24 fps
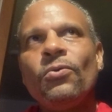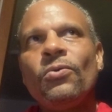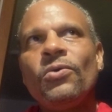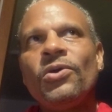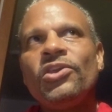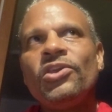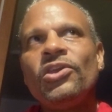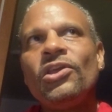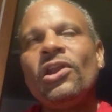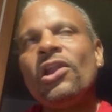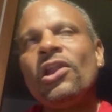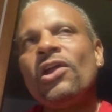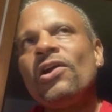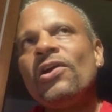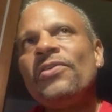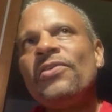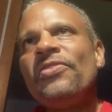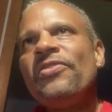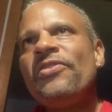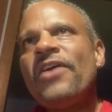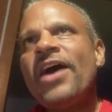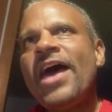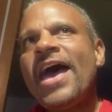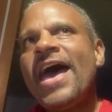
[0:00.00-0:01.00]
you
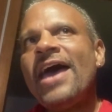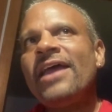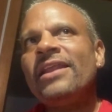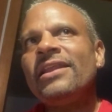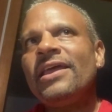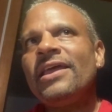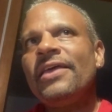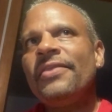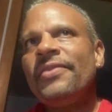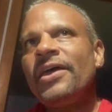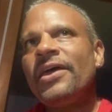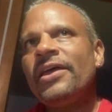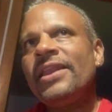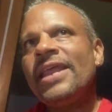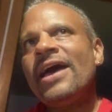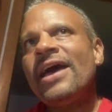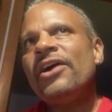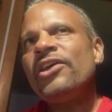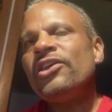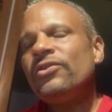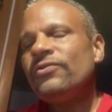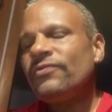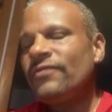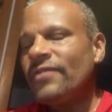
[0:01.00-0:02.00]
learn that, and then now
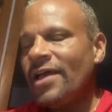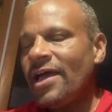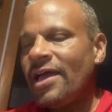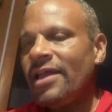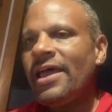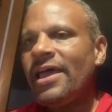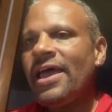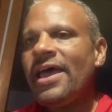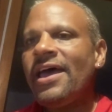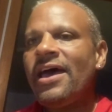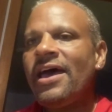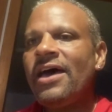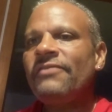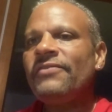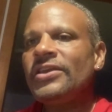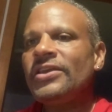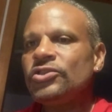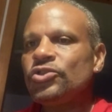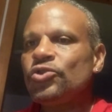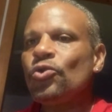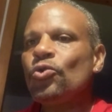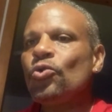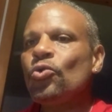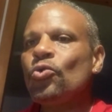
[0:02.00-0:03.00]
you kind of have a
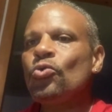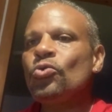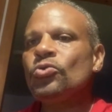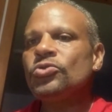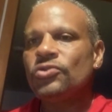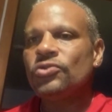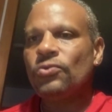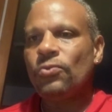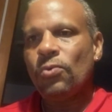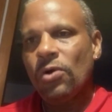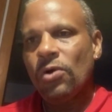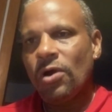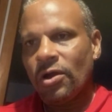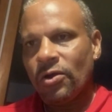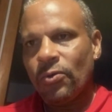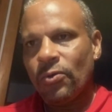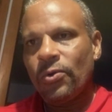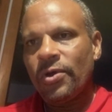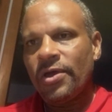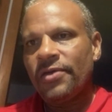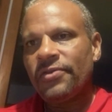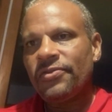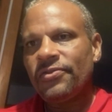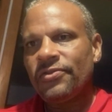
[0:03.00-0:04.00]
tool to work
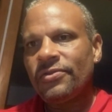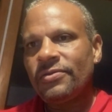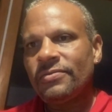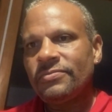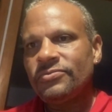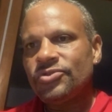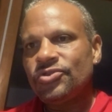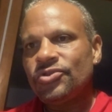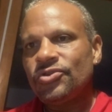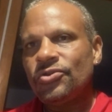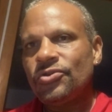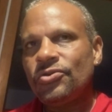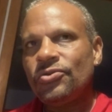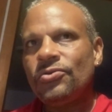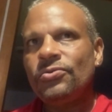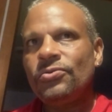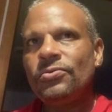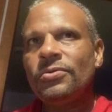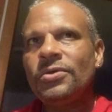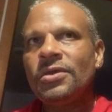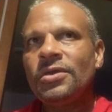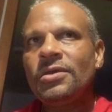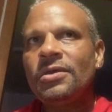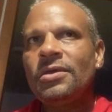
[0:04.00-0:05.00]
with to
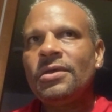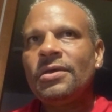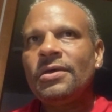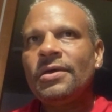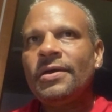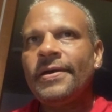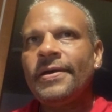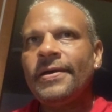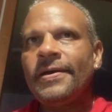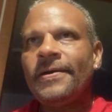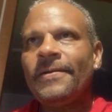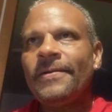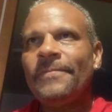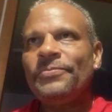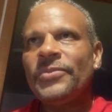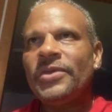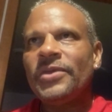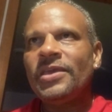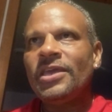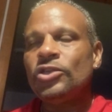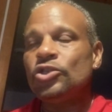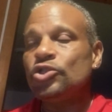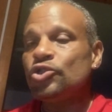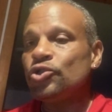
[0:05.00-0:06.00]

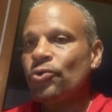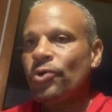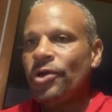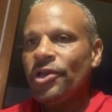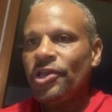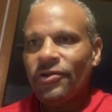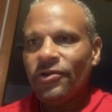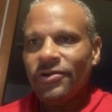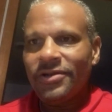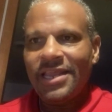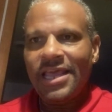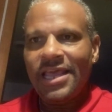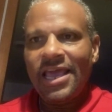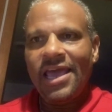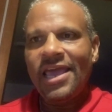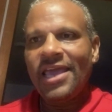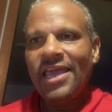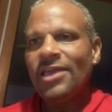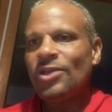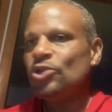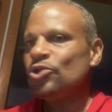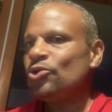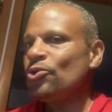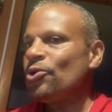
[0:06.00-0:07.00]
enjoy your day,
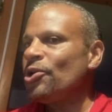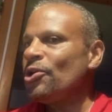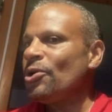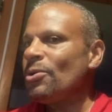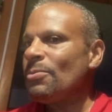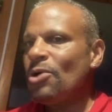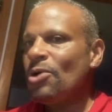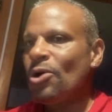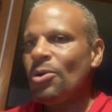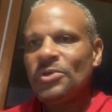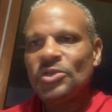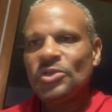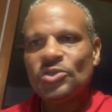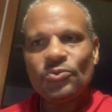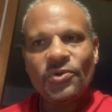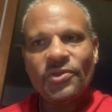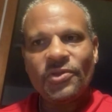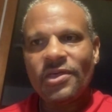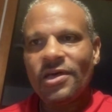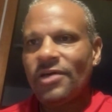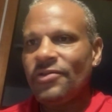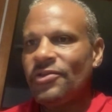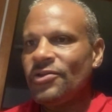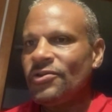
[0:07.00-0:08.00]
enjoy your moments
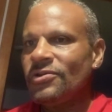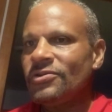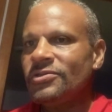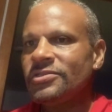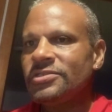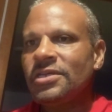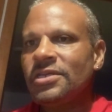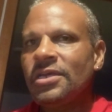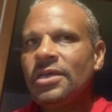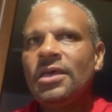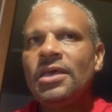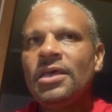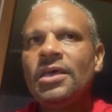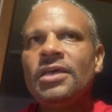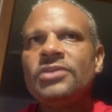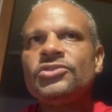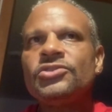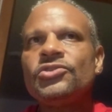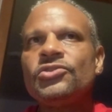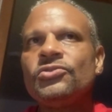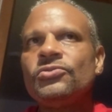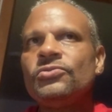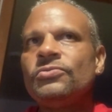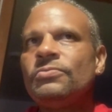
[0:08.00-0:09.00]
with others,
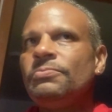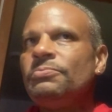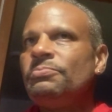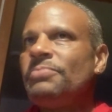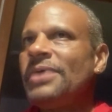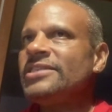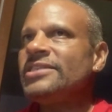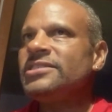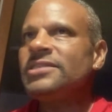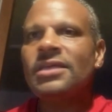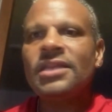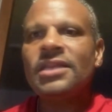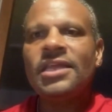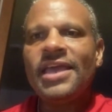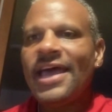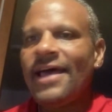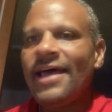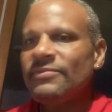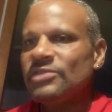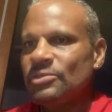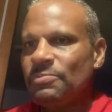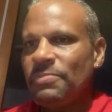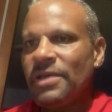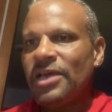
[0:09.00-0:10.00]
to basically
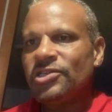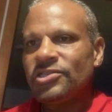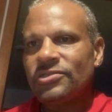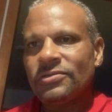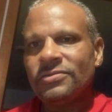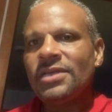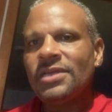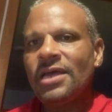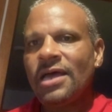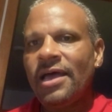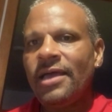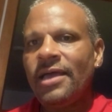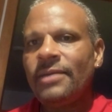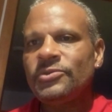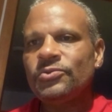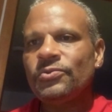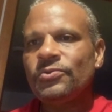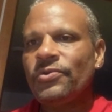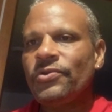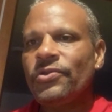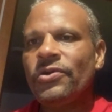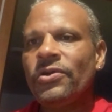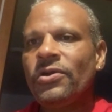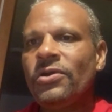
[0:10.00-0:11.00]
have special times
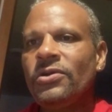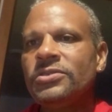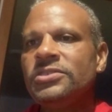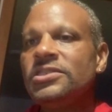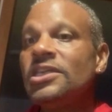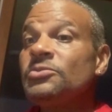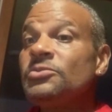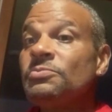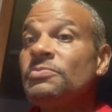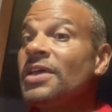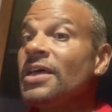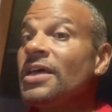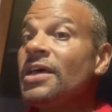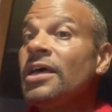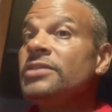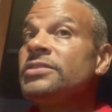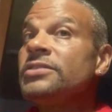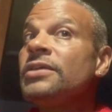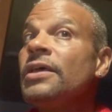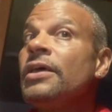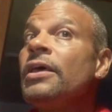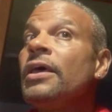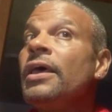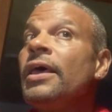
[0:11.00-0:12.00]
with her just
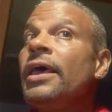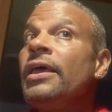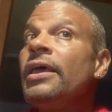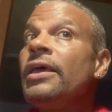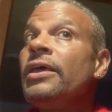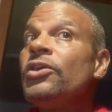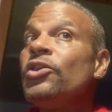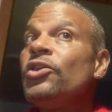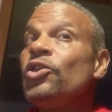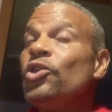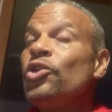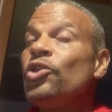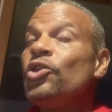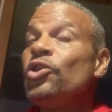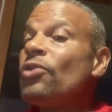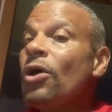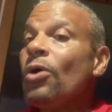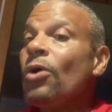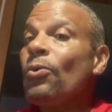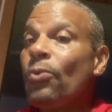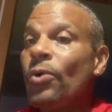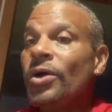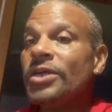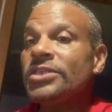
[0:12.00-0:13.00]
because you know
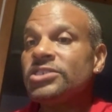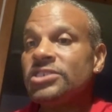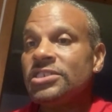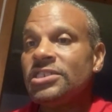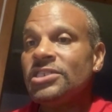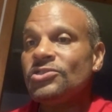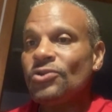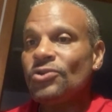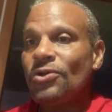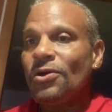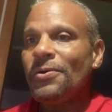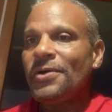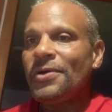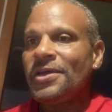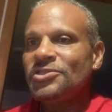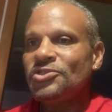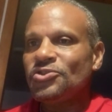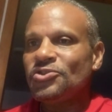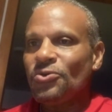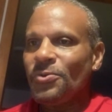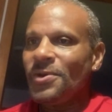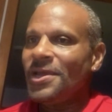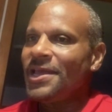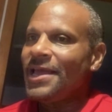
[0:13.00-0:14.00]
what she's going
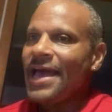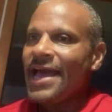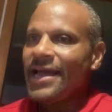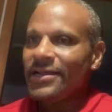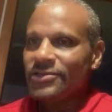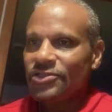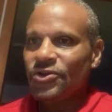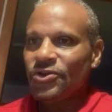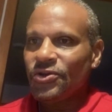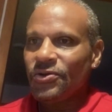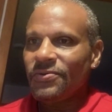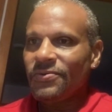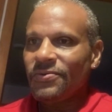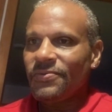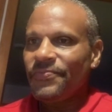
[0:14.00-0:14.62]
to react to.